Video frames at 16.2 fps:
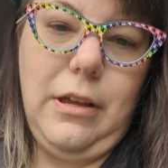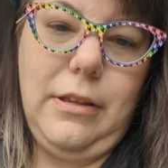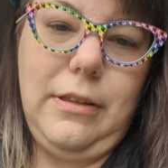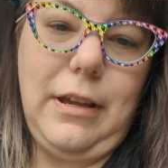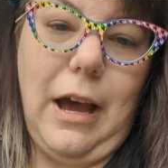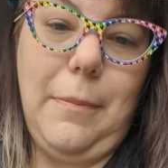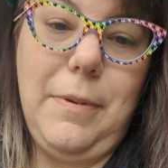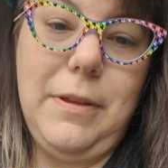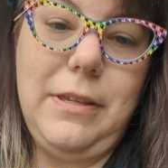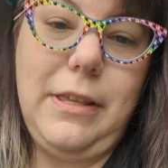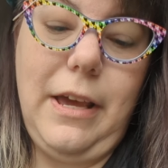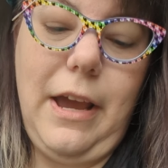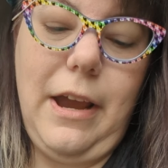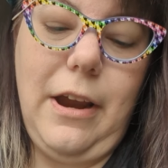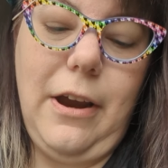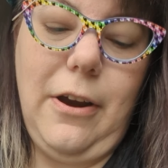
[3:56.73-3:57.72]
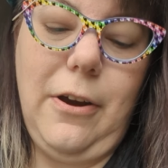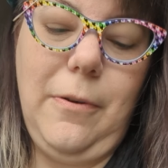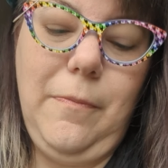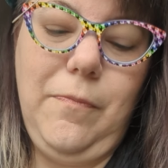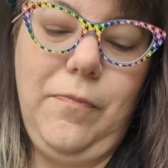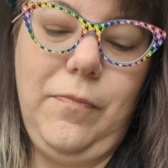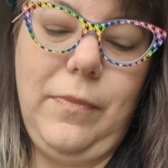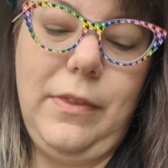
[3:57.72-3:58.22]
Top is the hair,
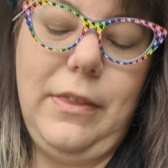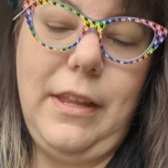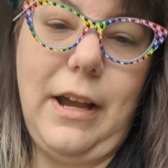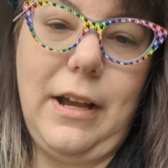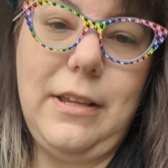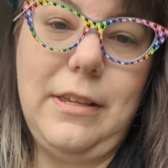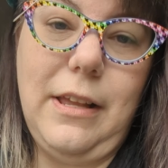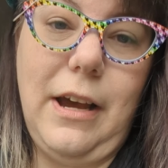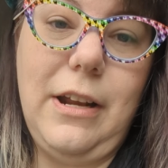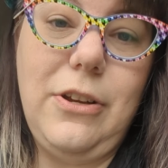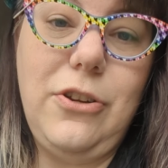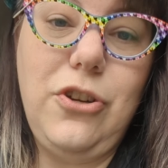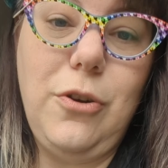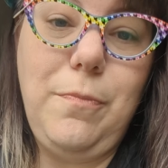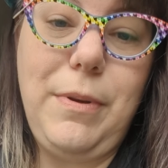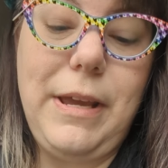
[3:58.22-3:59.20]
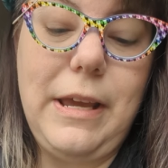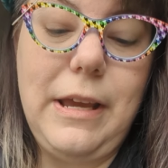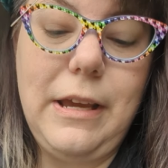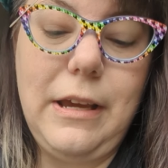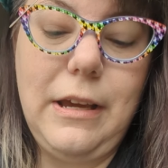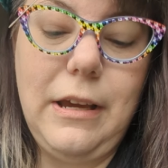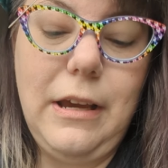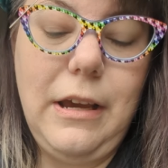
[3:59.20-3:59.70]
next line is your
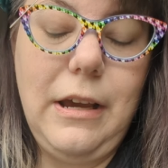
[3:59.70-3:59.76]
beak,